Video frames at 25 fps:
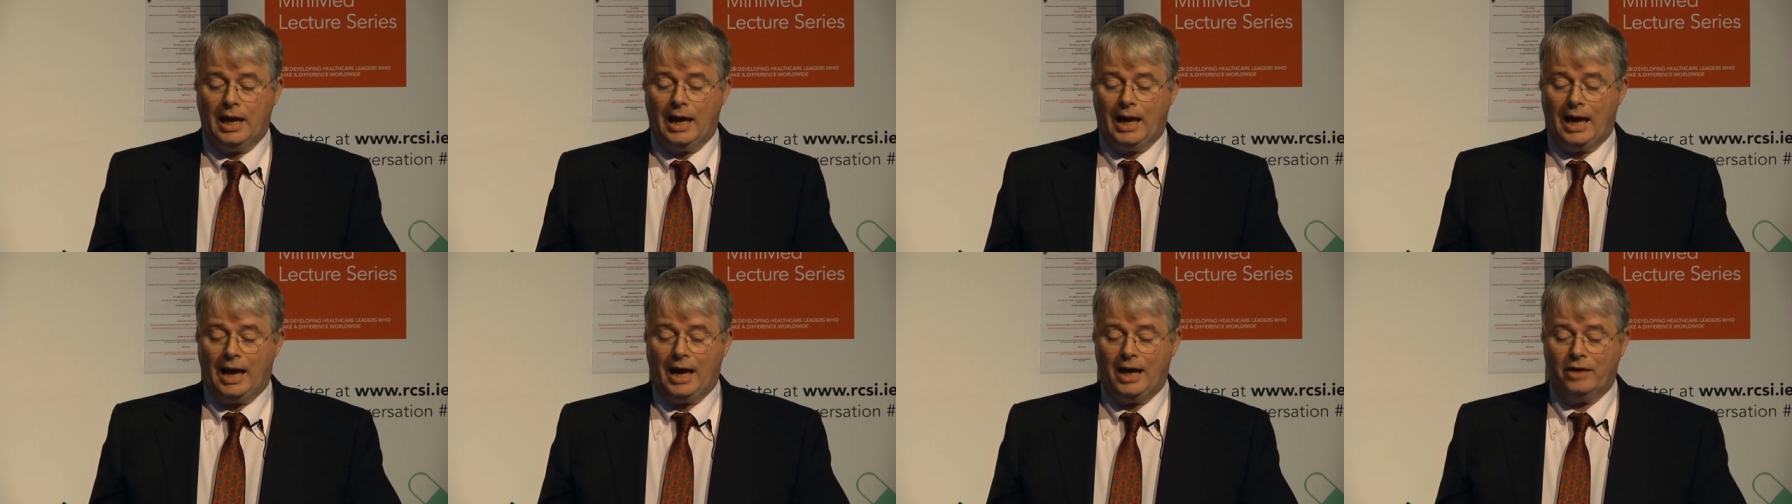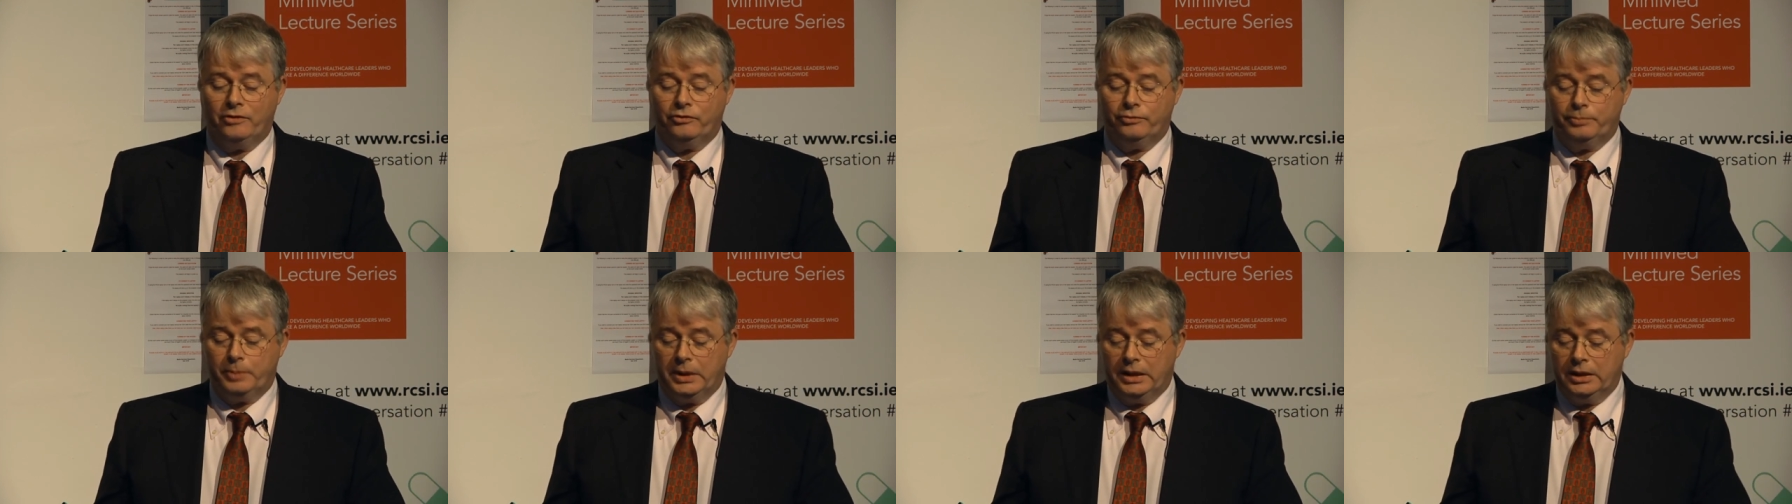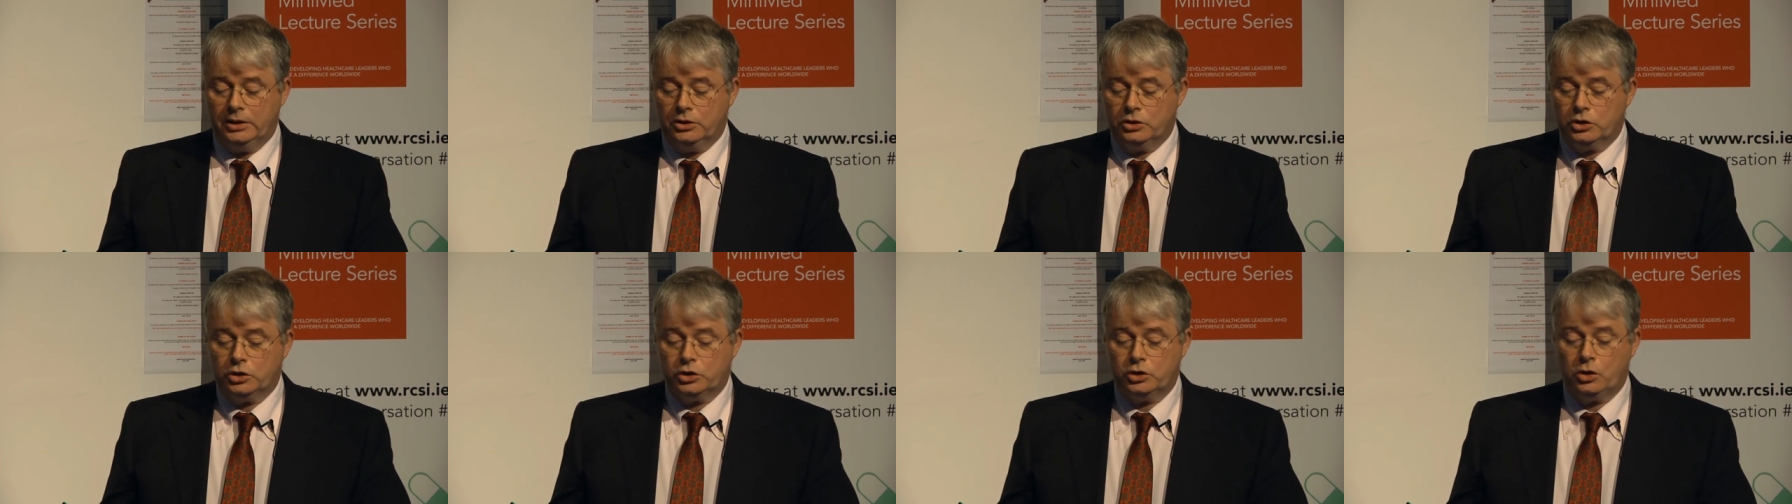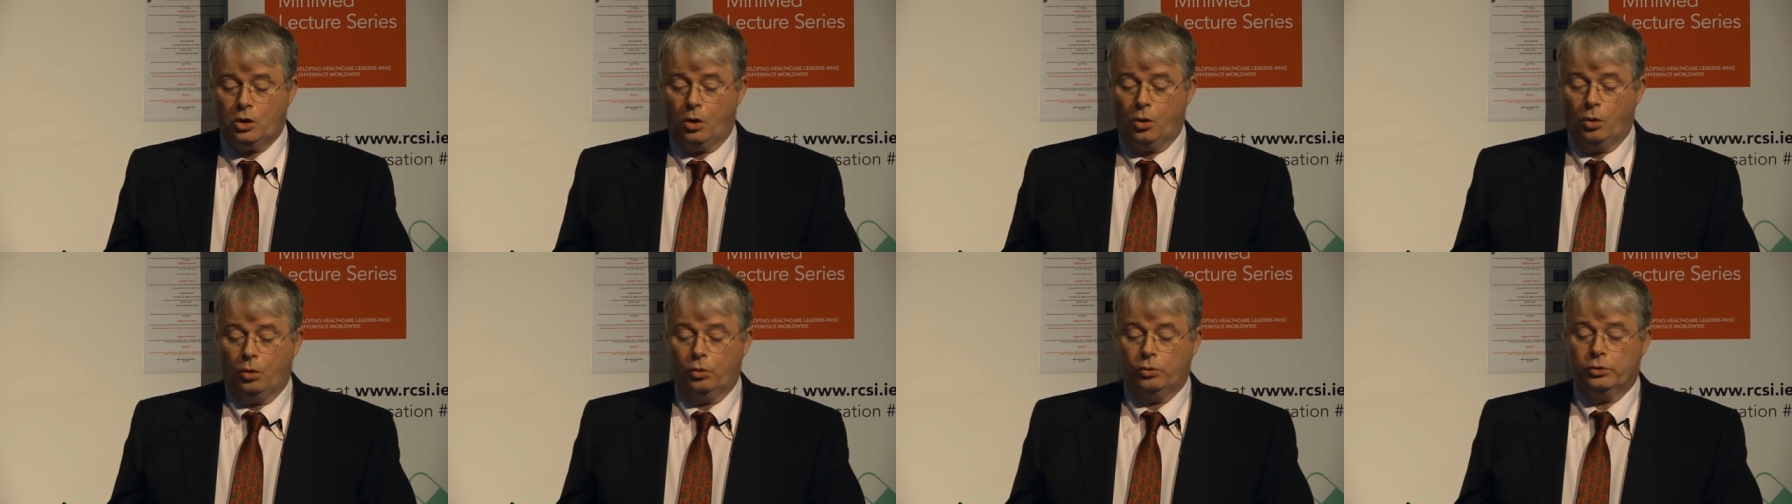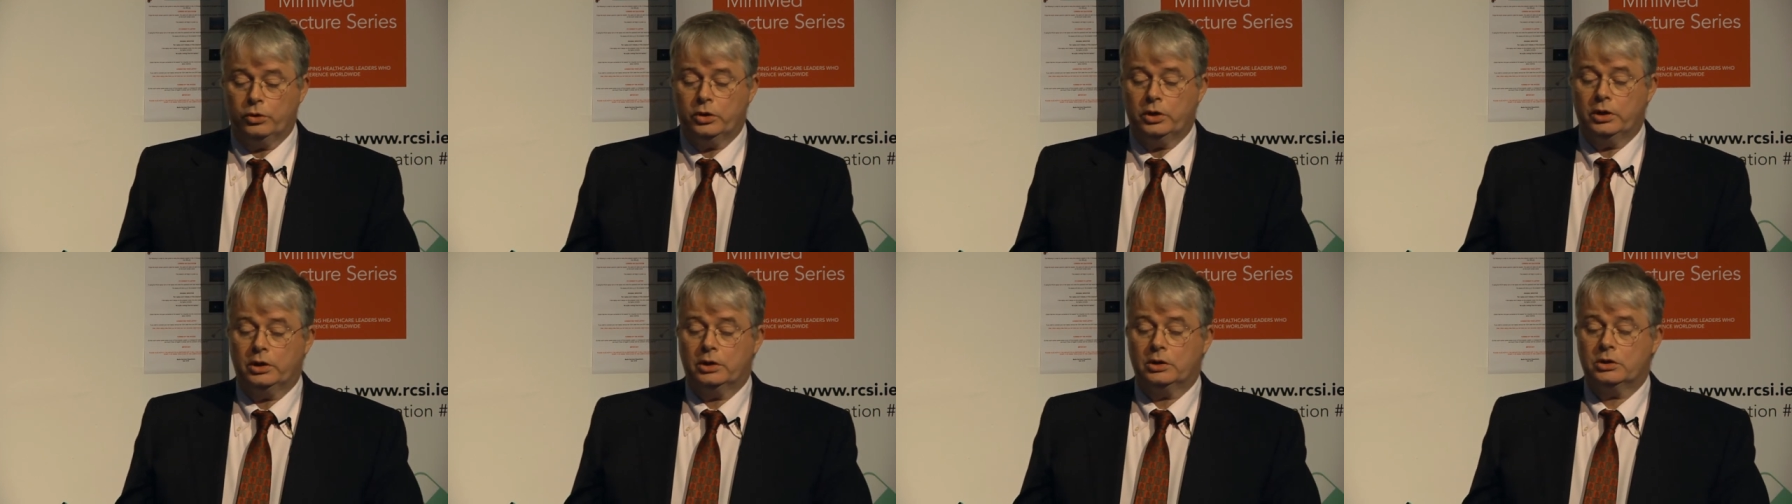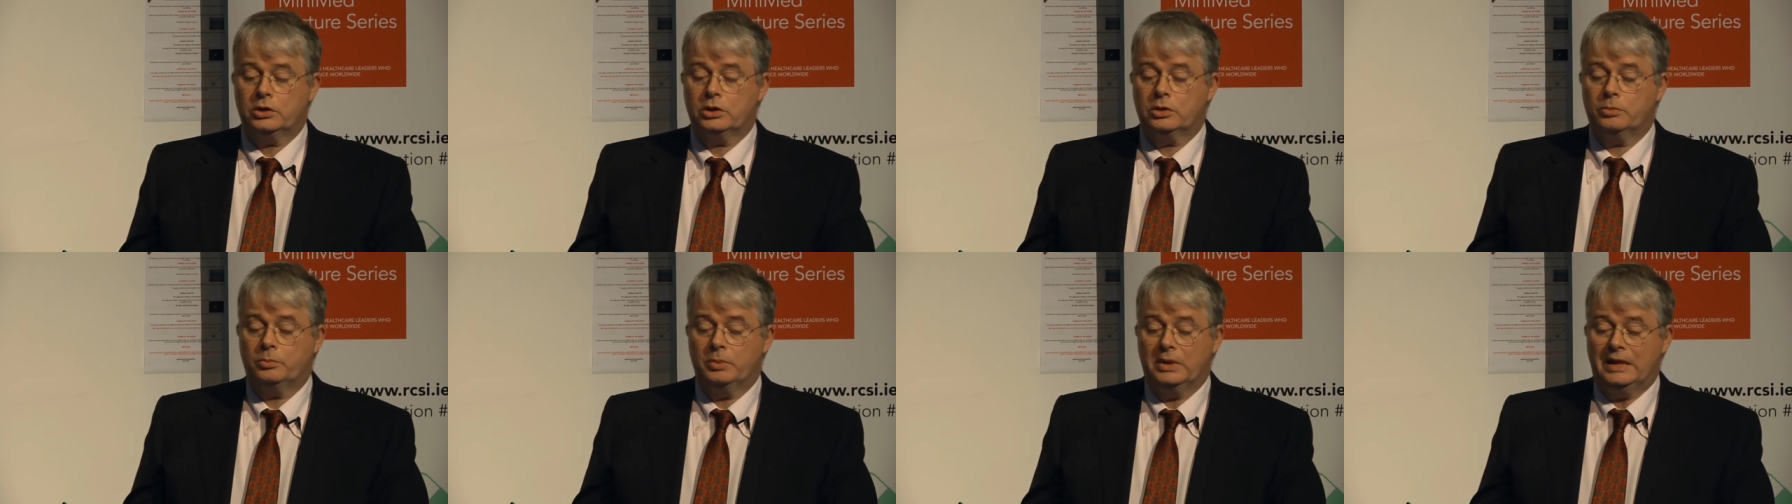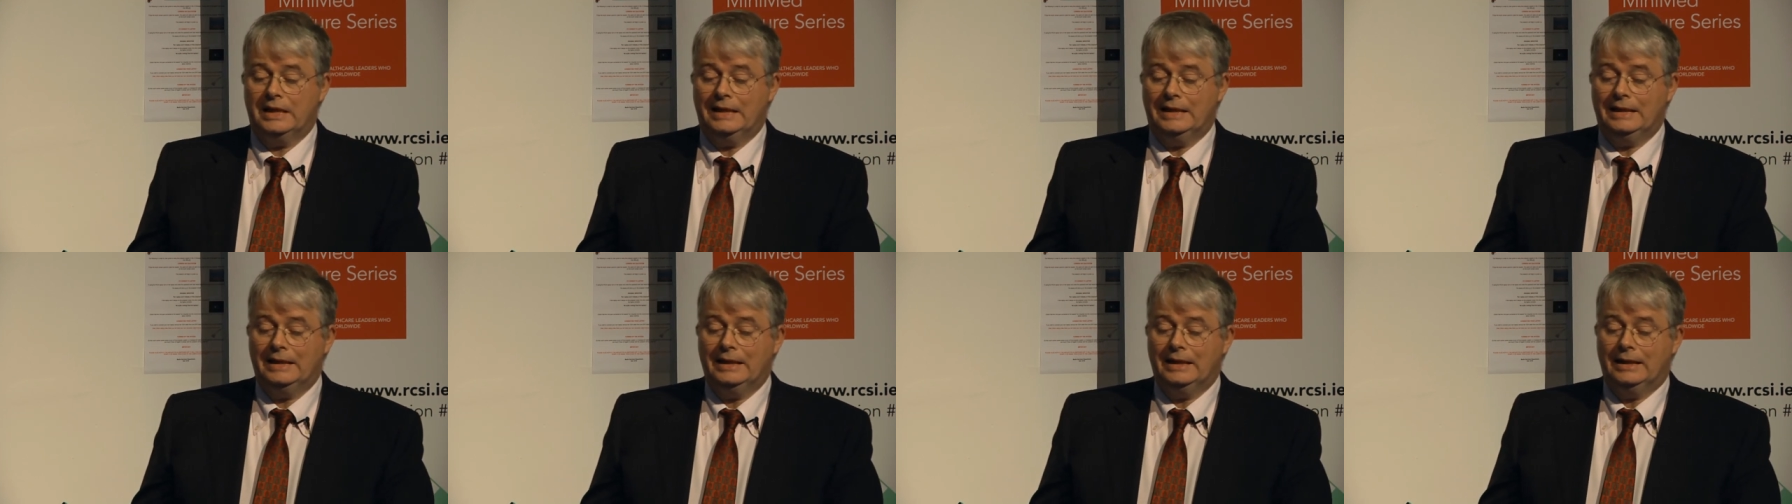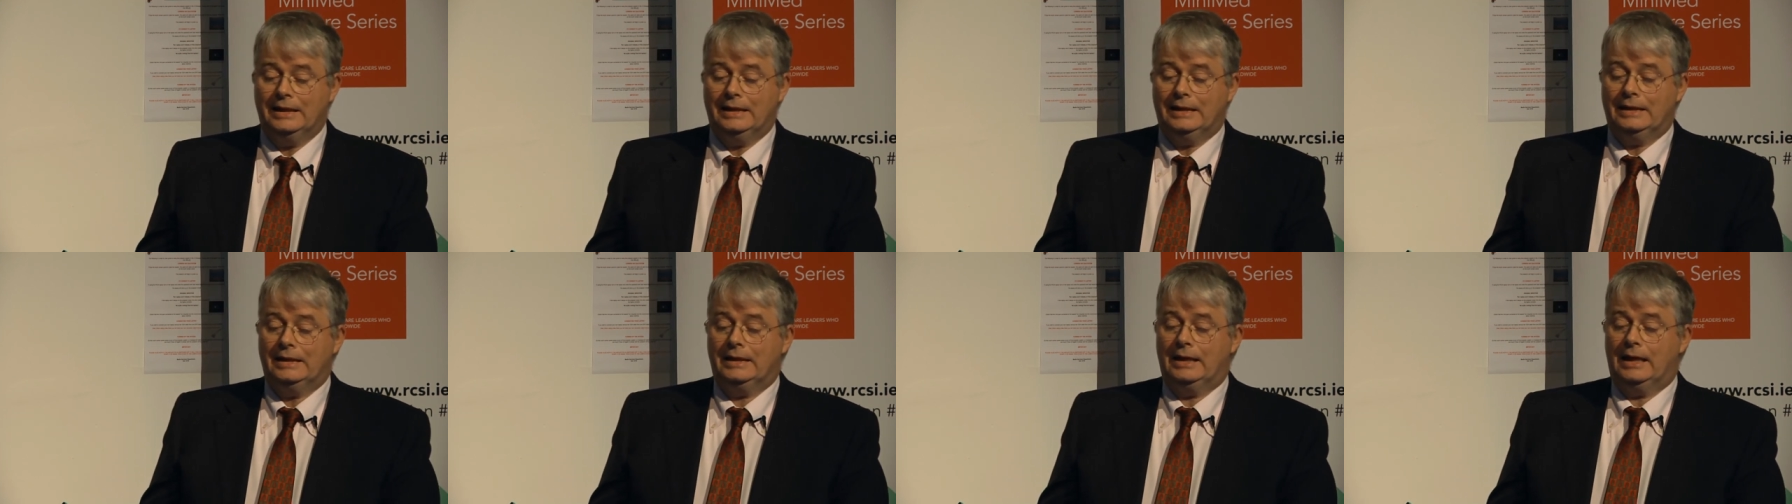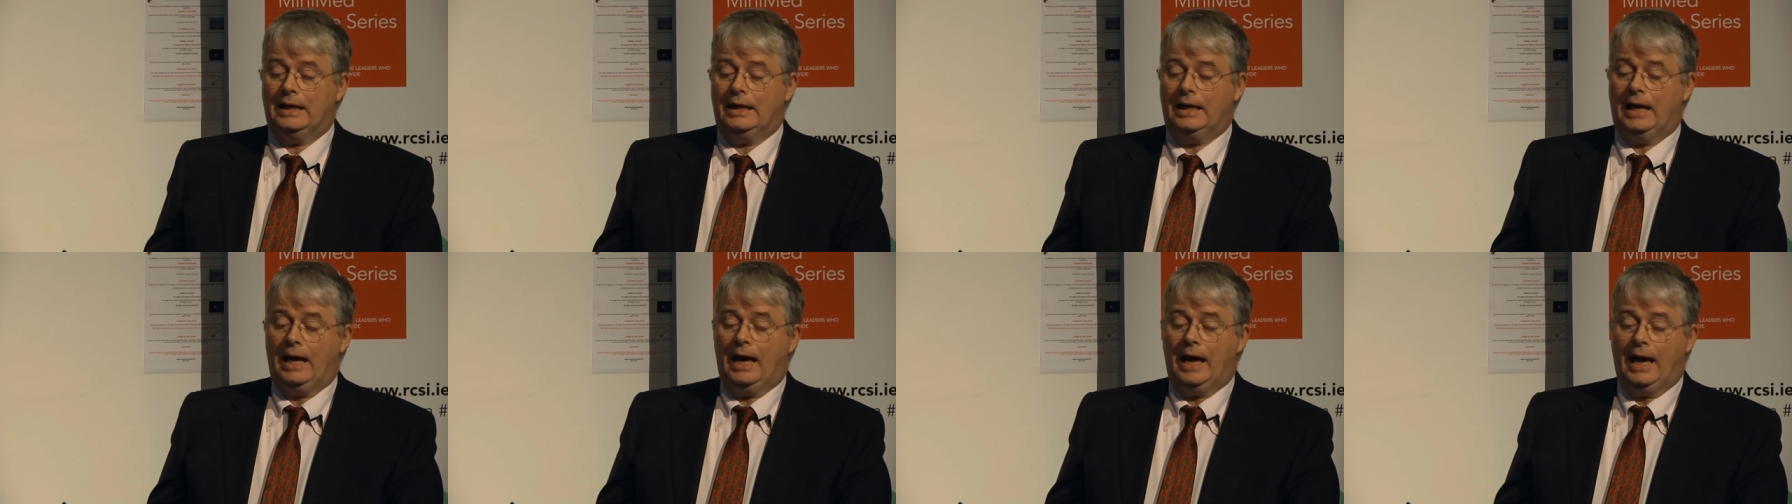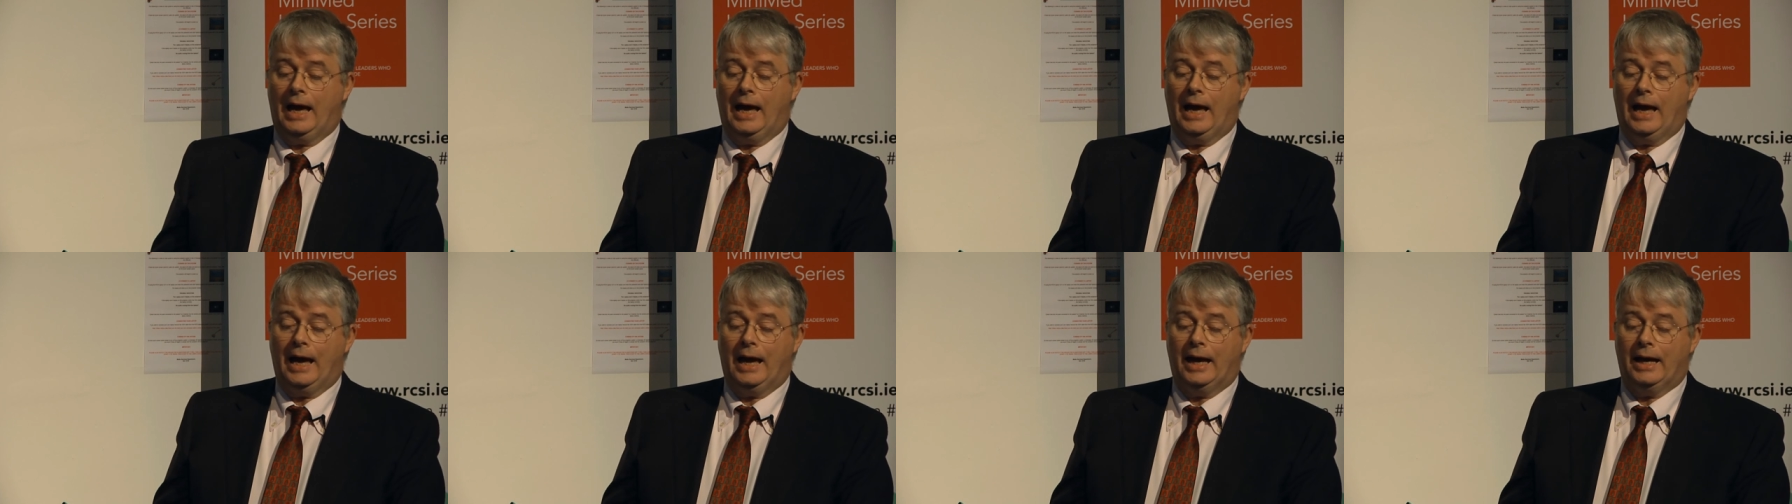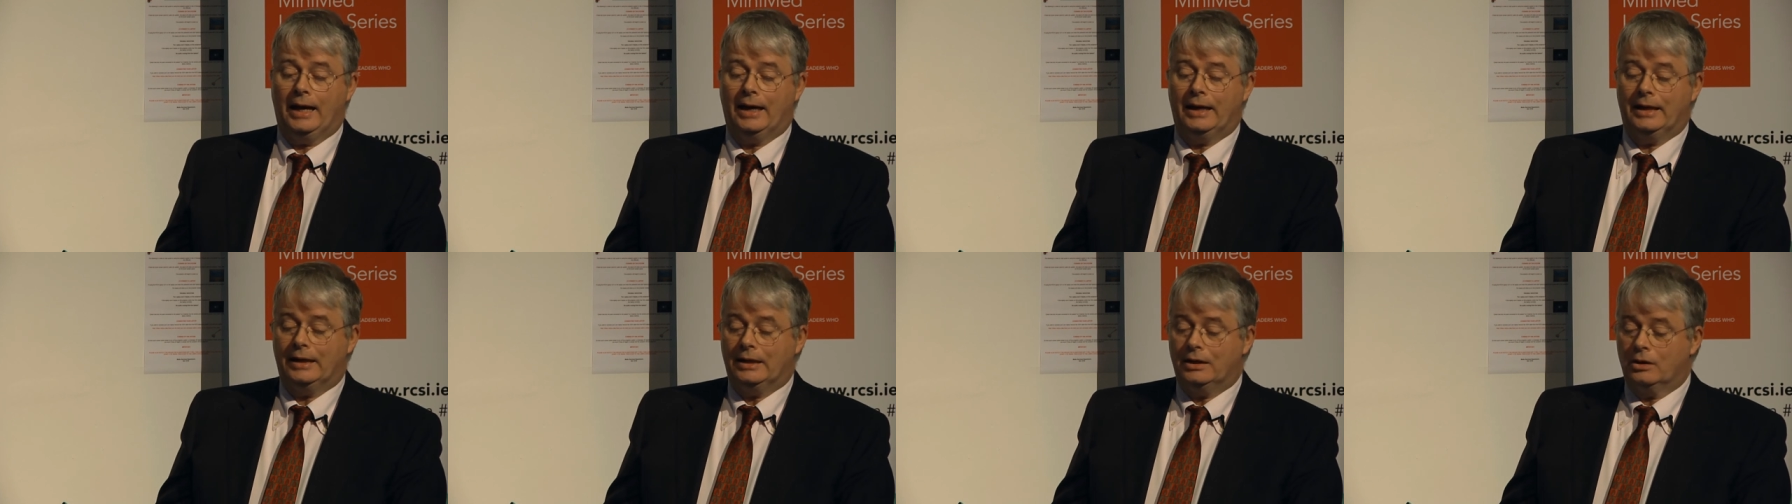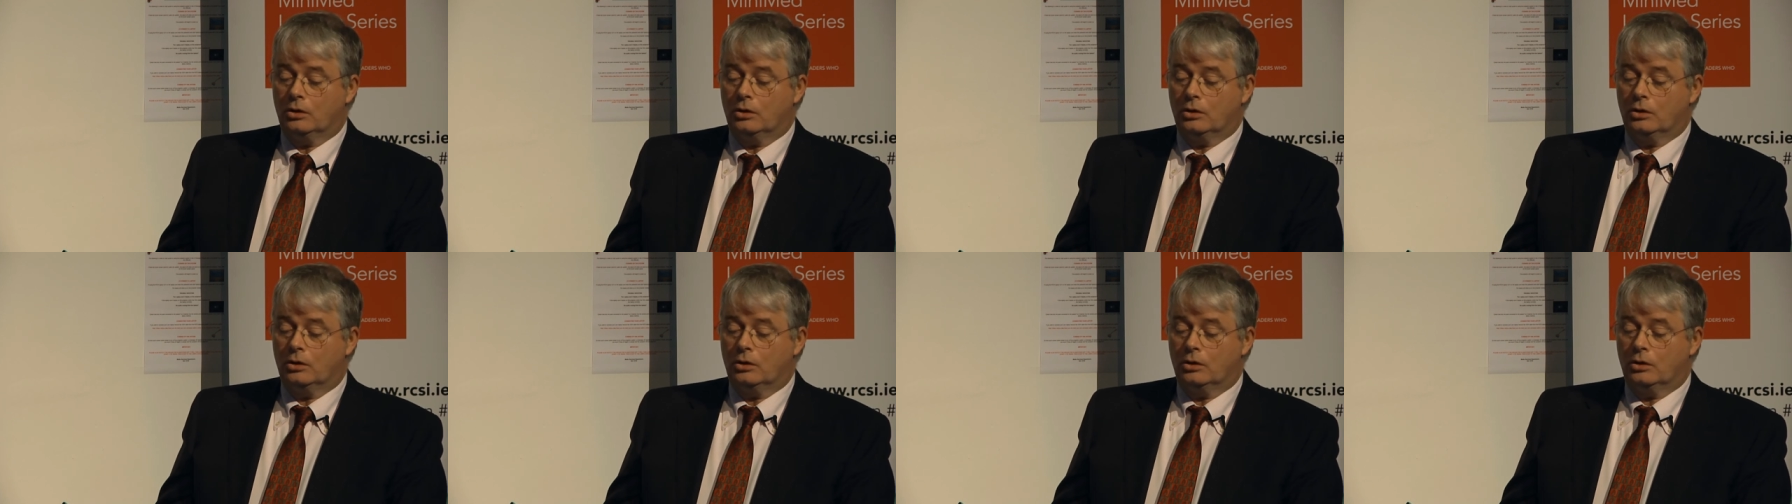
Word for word: have been shown to be uh,